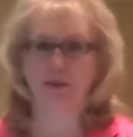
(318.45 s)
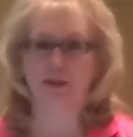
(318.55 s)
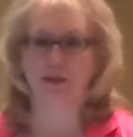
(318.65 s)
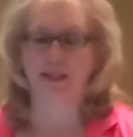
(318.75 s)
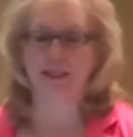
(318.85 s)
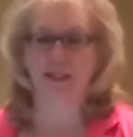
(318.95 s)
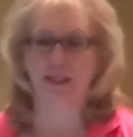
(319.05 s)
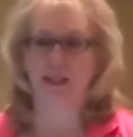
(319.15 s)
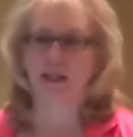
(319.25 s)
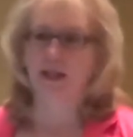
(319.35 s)

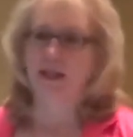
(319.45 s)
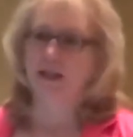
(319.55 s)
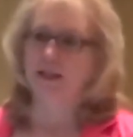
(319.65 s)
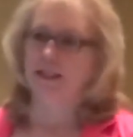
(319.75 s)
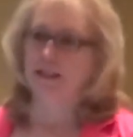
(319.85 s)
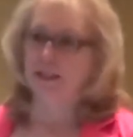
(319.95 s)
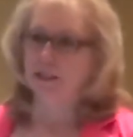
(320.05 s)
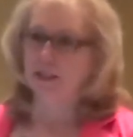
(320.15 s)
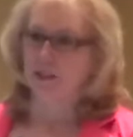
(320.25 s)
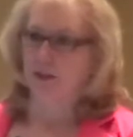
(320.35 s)
interesting. They did a
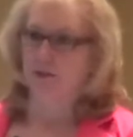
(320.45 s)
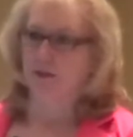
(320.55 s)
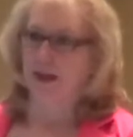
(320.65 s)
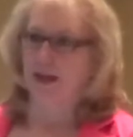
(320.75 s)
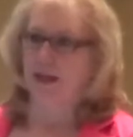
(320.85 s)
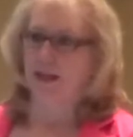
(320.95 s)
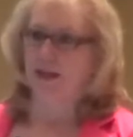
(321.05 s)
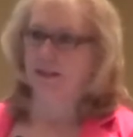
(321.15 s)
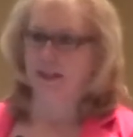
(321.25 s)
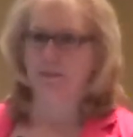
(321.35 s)
survey.
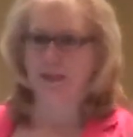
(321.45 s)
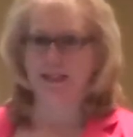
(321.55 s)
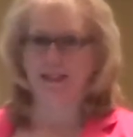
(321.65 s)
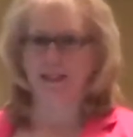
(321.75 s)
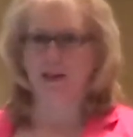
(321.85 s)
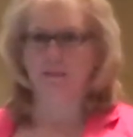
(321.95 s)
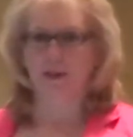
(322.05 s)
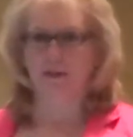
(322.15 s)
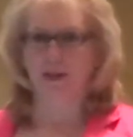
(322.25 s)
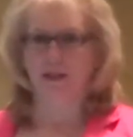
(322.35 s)
Did anybody see that, by
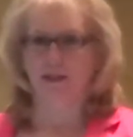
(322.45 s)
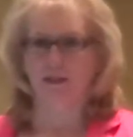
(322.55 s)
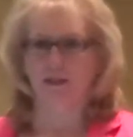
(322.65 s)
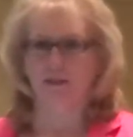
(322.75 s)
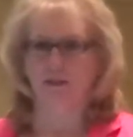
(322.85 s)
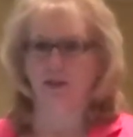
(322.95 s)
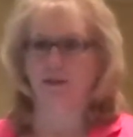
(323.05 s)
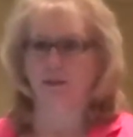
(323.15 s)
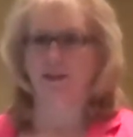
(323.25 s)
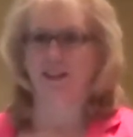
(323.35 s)
the way? I don't.
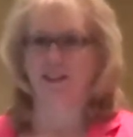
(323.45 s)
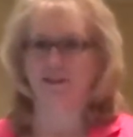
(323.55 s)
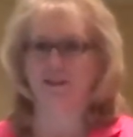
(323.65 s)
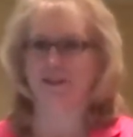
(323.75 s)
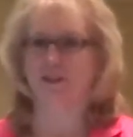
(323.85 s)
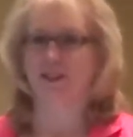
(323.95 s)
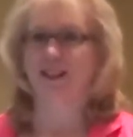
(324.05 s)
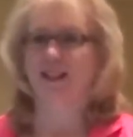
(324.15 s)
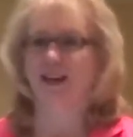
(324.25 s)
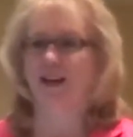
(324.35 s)
Oh, okay, that was cool.
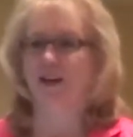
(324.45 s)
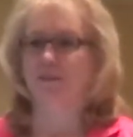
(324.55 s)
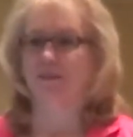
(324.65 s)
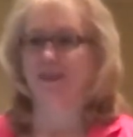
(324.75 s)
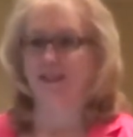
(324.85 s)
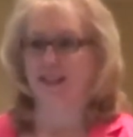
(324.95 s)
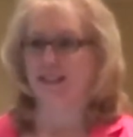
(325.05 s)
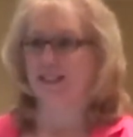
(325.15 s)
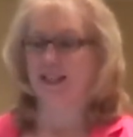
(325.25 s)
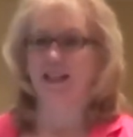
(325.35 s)
They
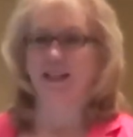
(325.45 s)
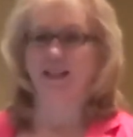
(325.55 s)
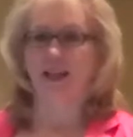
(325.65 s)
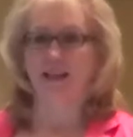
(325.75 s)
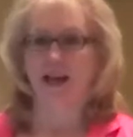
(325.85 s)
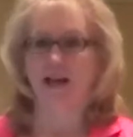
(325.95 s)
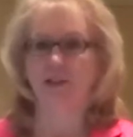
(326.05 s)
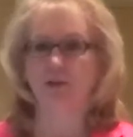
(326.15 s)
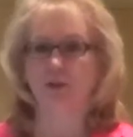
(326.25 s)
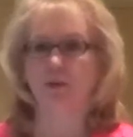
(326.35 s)
did an
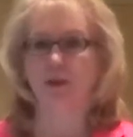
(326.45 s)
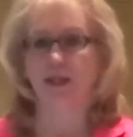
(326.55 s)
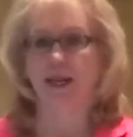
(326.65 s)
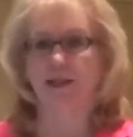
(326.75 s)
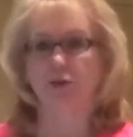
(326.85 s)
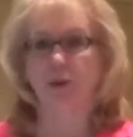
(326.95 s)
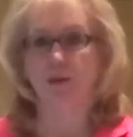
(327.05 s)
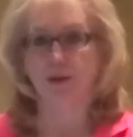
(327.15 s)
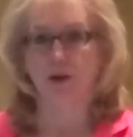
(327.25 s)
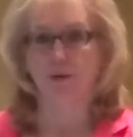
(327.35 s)
actual where they had
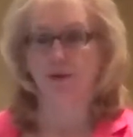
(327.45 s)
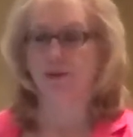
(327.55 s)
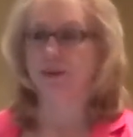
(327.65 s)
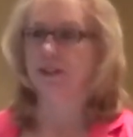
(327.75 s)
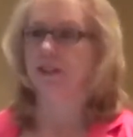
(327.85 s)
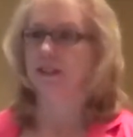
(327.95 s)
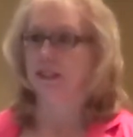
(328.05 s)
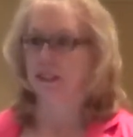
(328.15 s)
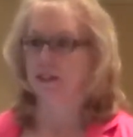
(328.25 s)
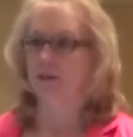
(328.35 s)
12 coders.
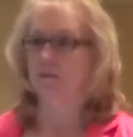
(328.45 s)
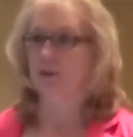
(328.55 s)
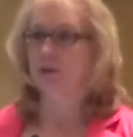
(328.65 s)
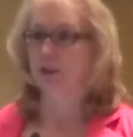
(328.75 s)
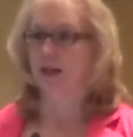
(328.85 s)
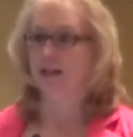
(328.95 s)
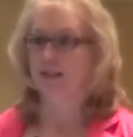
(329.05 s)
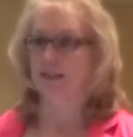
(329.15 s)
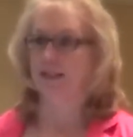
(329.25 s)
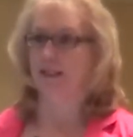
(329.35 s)
6 of them utilized
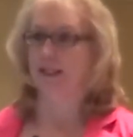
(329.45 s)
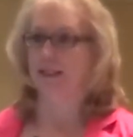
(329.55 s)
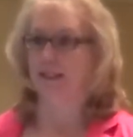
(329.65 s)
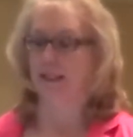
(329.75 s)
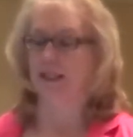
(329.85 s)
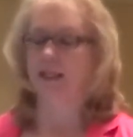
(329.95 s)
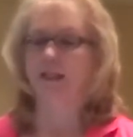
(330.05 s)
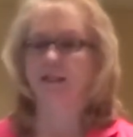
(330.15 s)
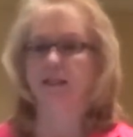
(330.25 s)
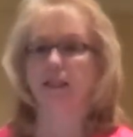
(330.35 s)
the CAC.
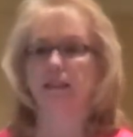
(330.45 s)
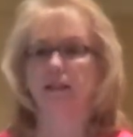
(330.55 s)
6